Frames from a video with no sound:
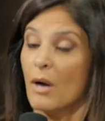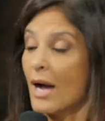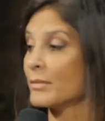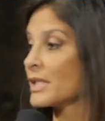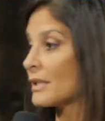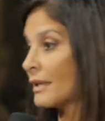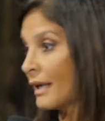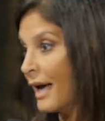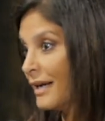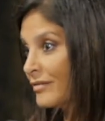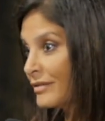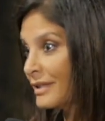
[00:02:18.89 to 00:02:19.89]
I'm still
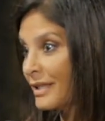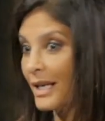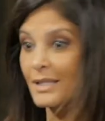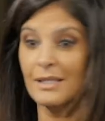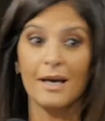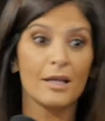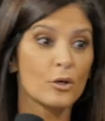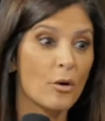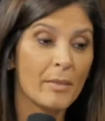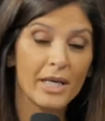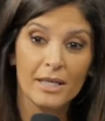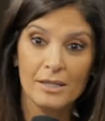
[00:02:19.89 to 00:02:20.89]
alive. Gracias a
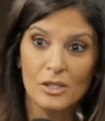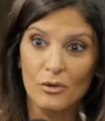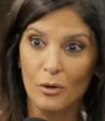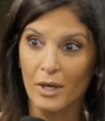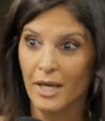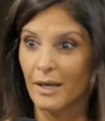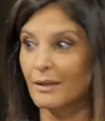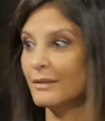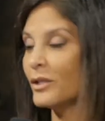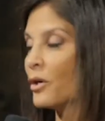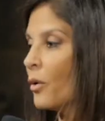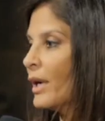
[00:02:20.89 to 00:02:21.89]
Dios, my kids are okay,
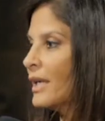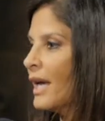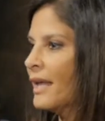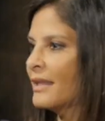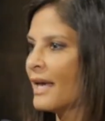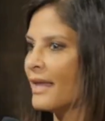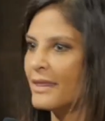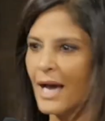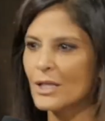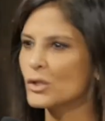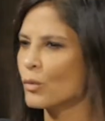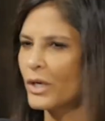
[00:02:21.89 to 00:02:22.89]
you know, and
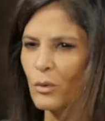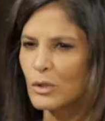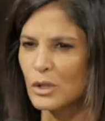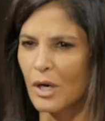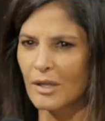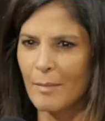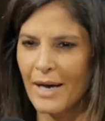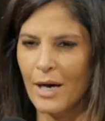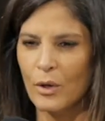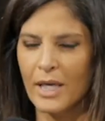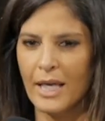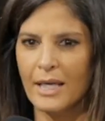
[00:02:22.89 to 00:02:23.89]
that's what it was all
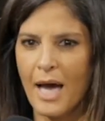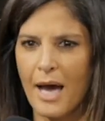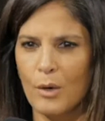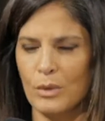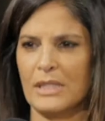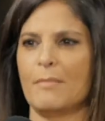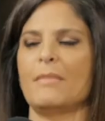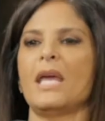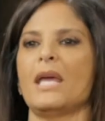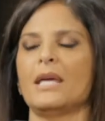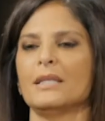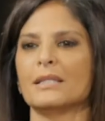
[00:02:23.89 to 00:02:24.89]
about. And I was
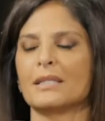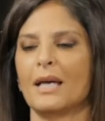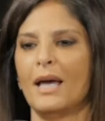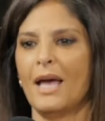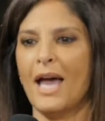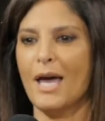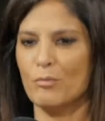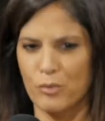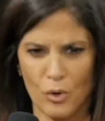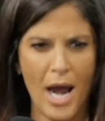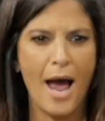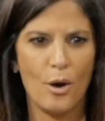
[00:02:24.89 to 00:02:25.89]
amazed and
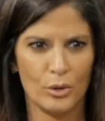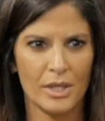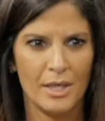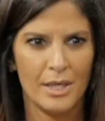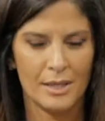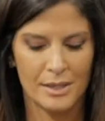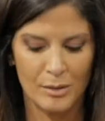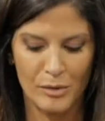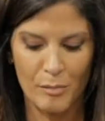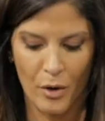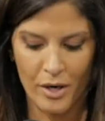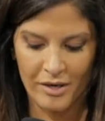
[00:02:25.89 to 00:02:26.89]
proud to
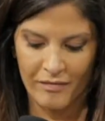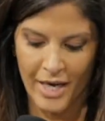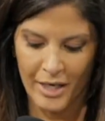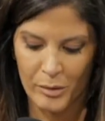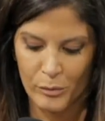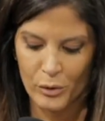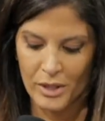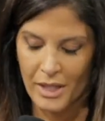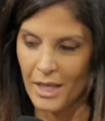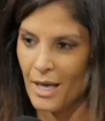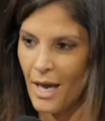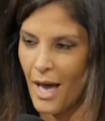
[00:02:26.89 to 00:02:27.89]
be part of that community.